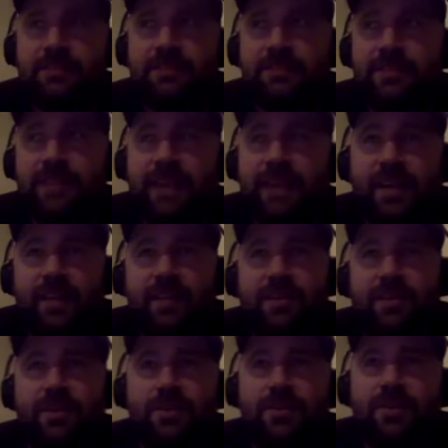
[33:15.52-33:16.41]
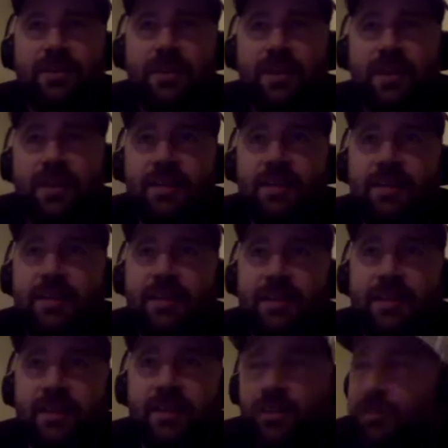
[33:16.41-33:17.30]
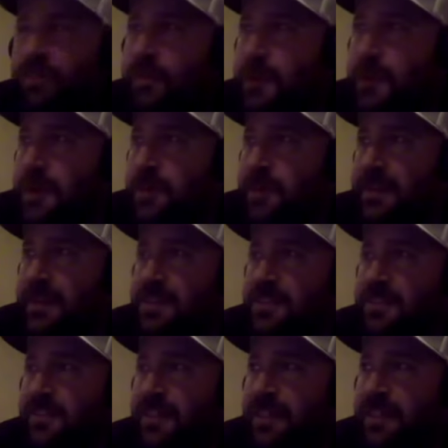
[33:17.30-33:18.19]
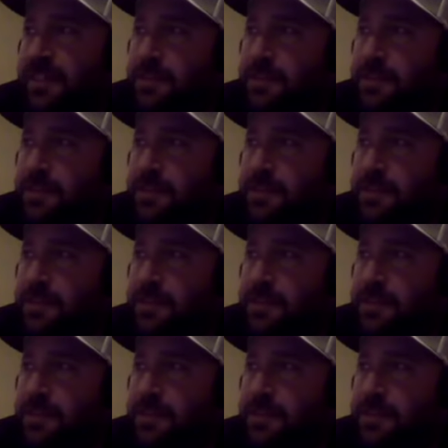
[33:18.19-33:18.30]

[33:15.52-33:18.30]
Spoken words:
Yeah, I don't know. I don't know if I'm going to bet this fight.